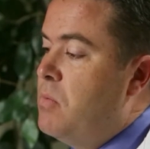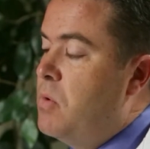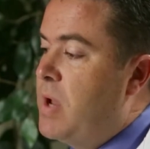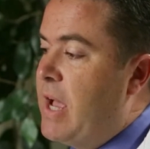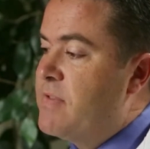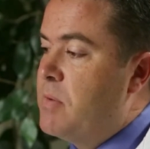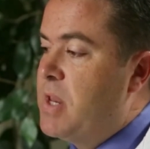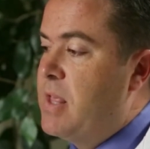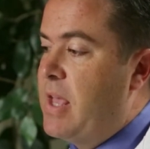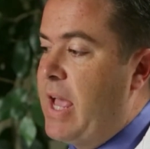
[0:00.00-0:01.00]
When we have
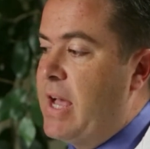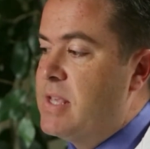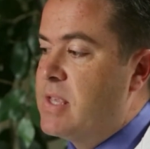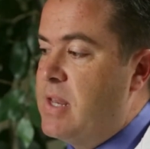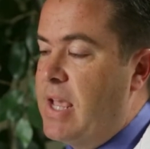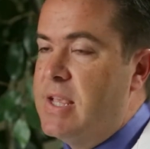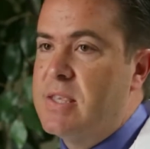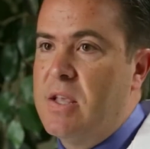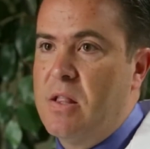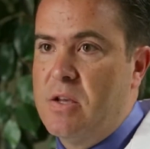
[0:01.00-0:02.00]
somebody that has an
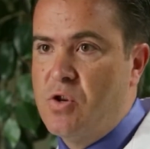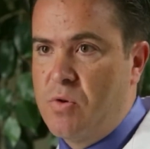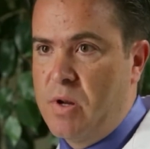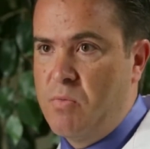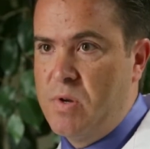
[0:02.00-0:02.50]
ACL injury,